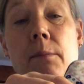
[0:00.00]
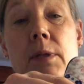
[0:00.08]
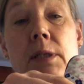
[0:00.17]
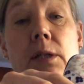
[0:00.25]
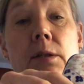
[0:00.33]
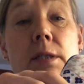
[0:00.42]

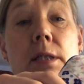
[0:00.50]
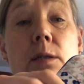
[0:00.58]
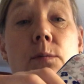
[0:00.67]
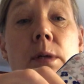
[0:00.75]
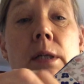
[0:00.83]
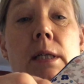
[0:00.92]
materials.
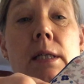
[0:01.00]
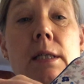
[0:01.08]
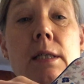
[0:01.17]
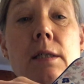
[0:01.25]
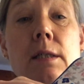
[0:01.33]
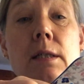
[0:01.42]
This one
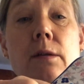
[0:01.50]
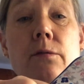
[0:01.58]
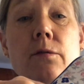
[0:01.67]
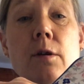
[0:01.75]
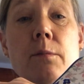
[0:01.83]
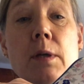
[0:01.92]
is
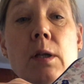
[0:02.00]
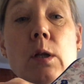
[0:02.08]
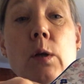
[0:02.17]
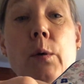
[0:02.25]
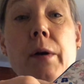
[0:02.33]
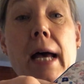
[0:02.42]

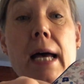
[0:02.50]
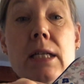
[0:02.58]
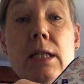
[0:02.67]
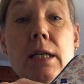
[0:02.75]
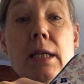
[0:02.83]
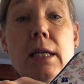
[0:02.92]
from Laura
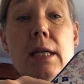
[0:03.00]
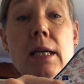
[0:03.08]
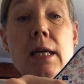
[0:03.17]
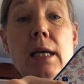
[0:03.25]
Ashley,